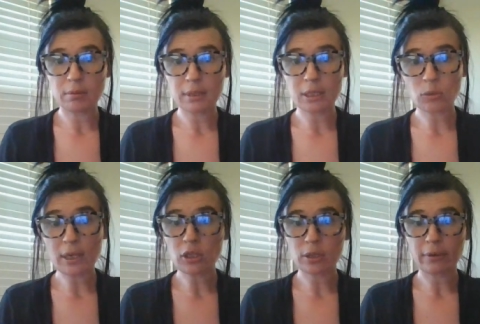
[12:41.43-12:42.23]

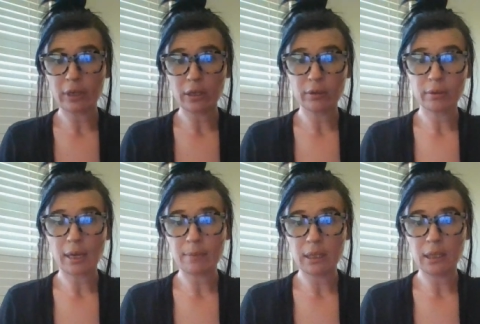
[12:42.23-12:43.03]
situations over here.
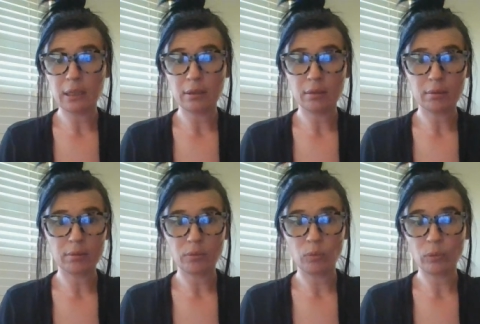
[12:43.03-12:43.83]
I mean,
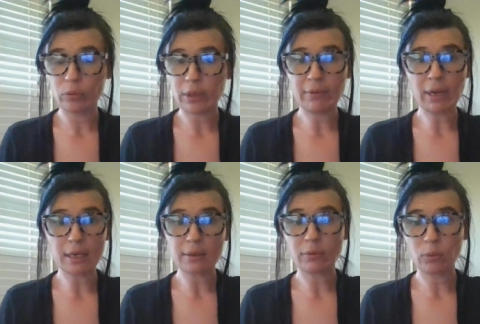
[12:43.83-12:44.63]
they've
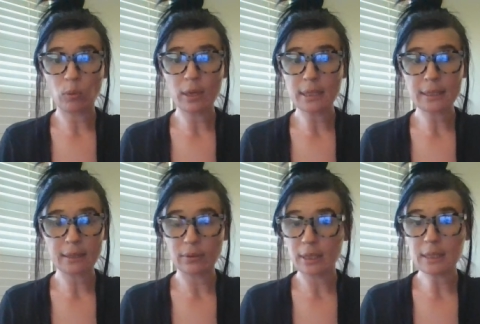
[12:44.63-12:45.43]
got a one
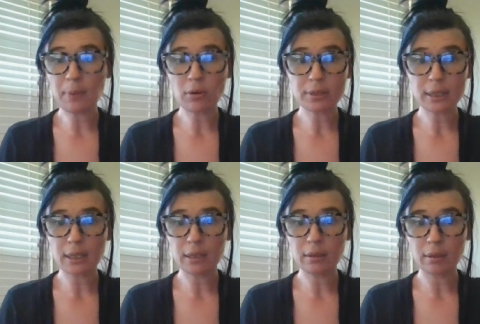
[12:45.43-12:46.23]
this
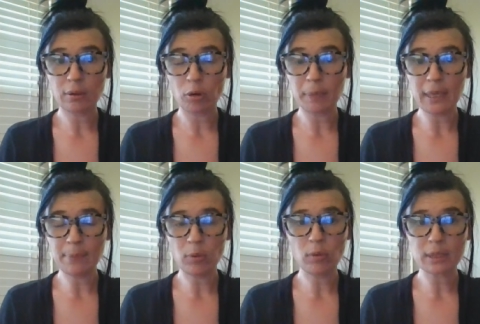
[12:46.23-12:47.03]
person or
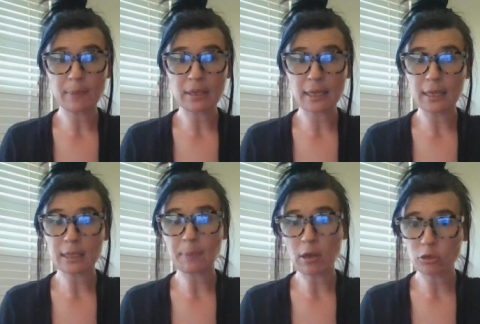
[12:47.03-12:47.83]
people is about to get a
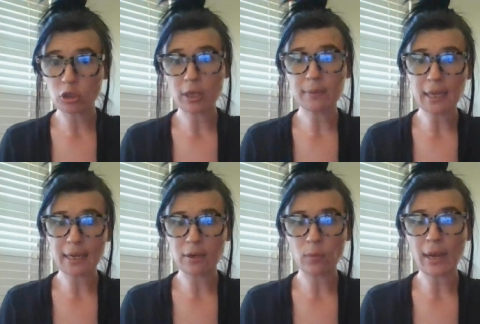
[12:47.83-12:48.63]
sponsorship
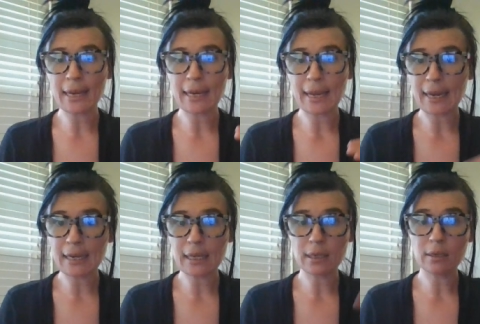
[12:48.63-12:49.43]
taken away
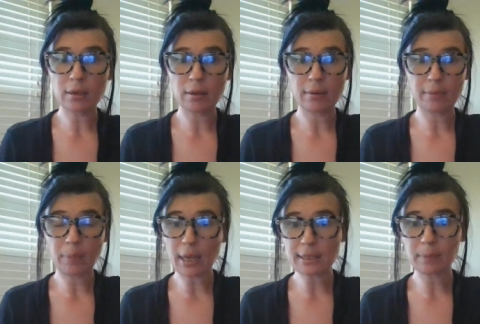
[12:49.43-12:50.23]
and
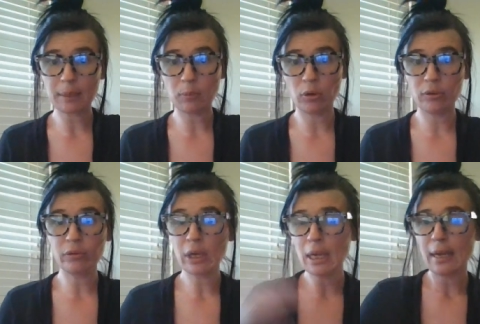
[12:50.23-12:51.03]
possibly move.
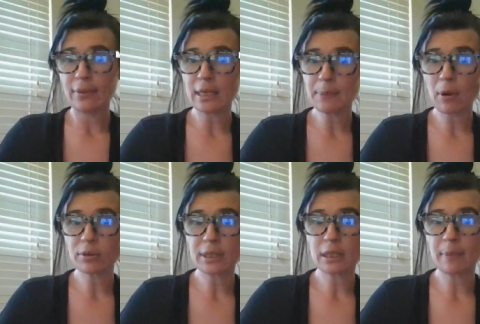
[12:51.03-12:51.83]
This
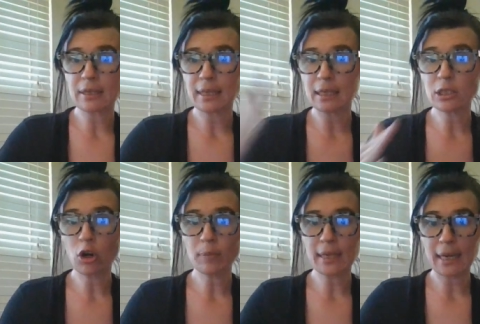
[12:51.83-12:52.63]
person's about to get
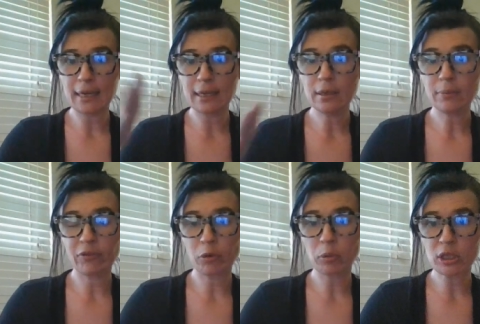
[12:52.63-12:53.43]
terminated
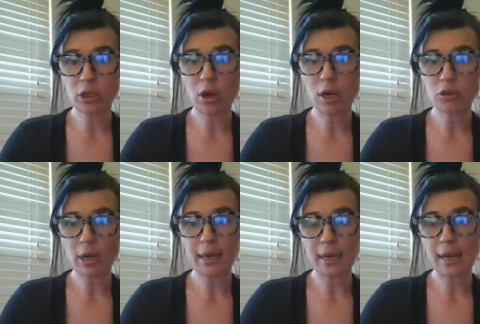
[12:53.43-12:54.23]
for breach of
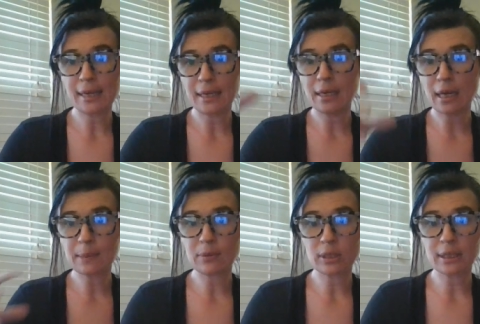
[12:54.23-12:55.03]
contract, i.e., not
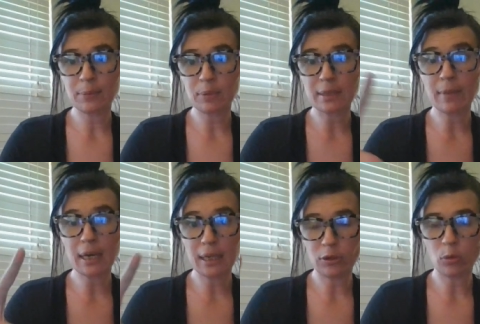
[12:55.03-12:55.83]
supposed to sleep with
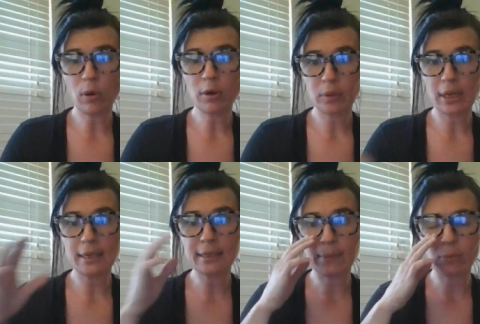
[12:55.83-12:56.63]
somebody in your
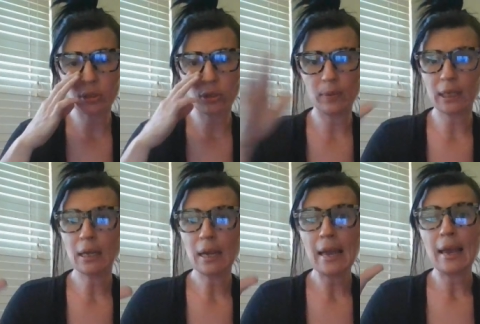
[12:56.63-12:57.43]
workplace, I'm presuming,